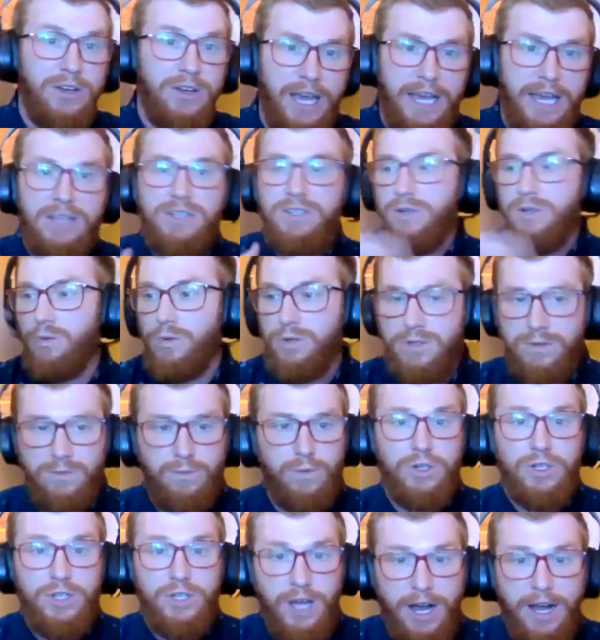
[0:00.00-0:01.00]
Okay, so
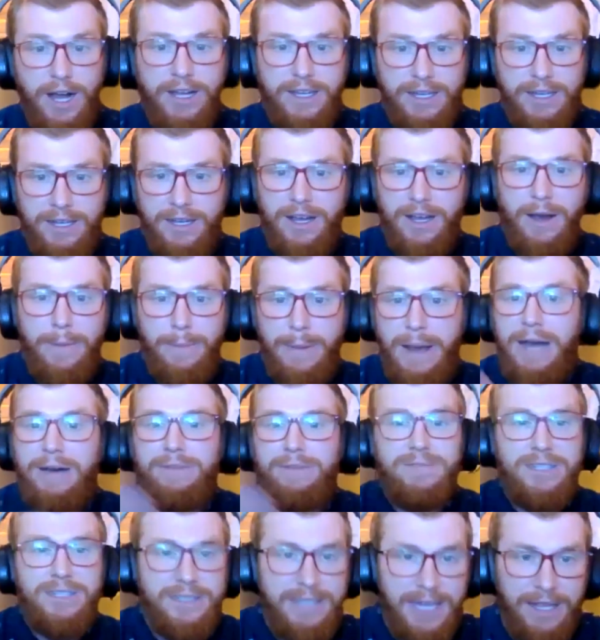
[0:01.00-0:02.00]
we're talking
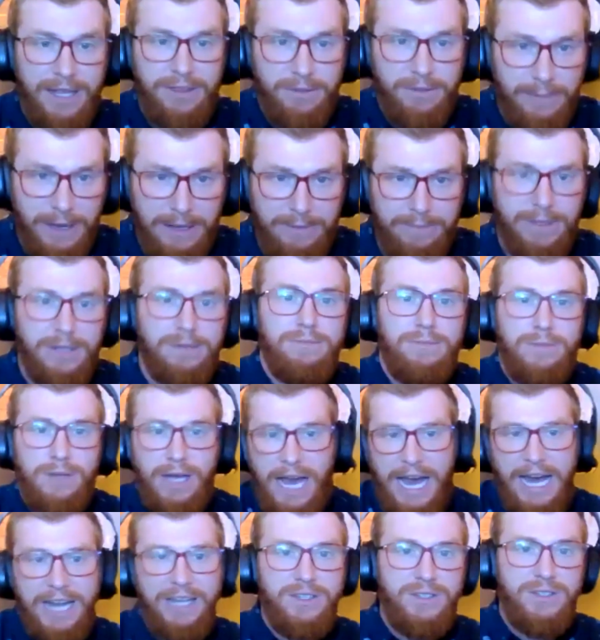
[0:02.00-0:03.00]
about the 10th Amendment.
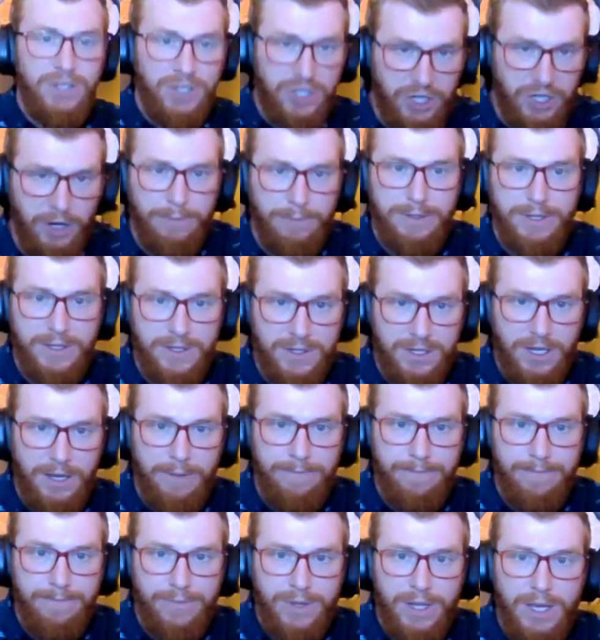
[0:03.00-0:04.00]
How does this show up in the
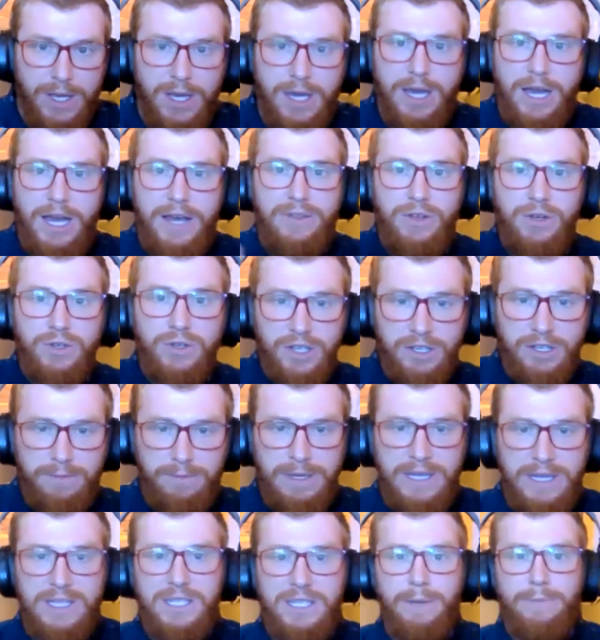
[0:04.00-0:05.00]
sim? And those
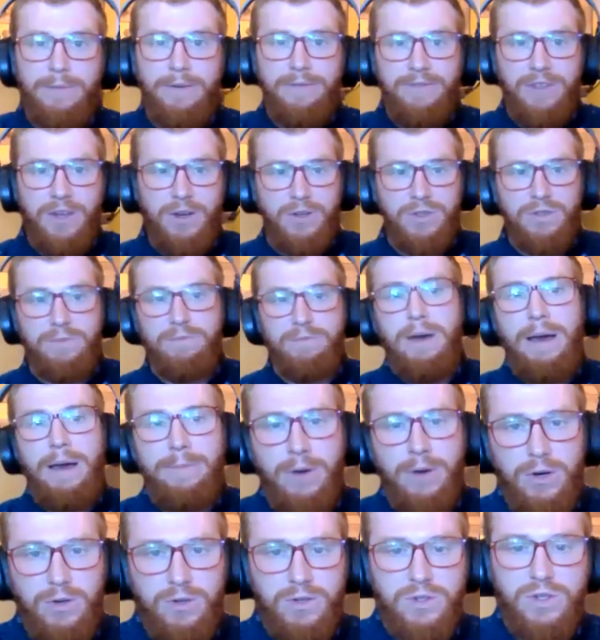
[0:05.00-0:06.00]
could be some of those
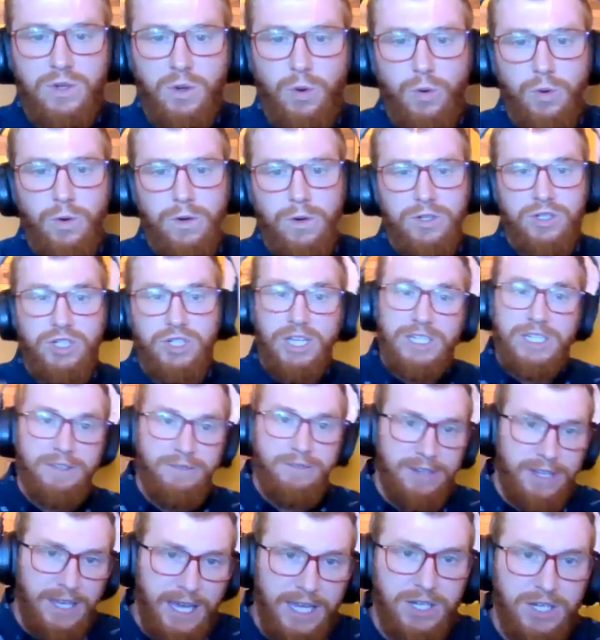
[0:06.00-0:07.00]
memos or
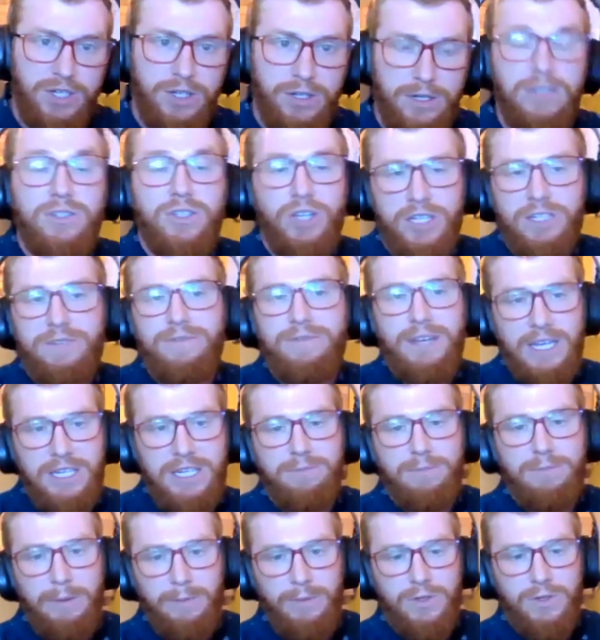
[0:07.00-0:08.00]
justification
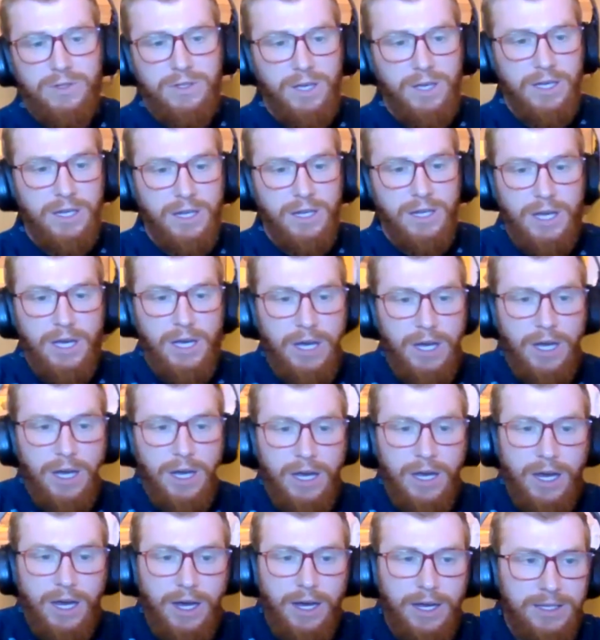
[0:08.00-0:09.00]
memos that
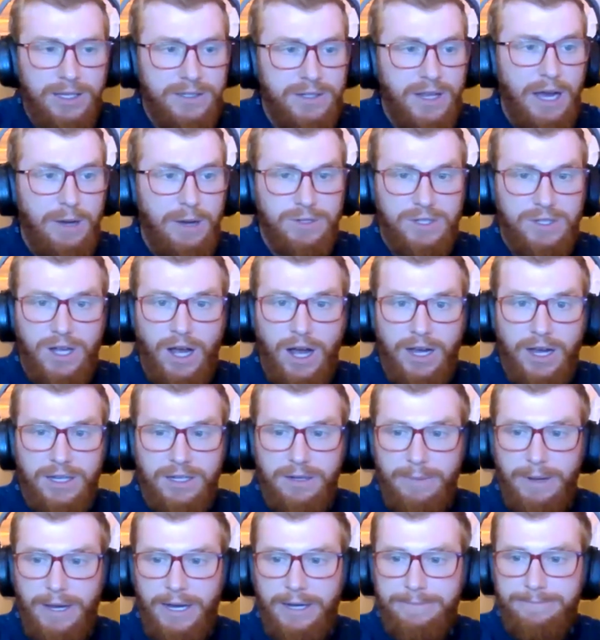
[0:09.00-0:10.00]
Scott was
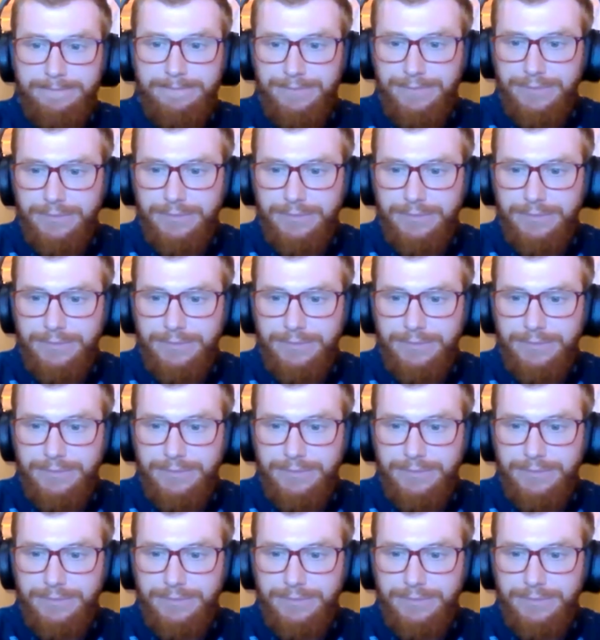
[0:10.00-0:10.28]
talking about.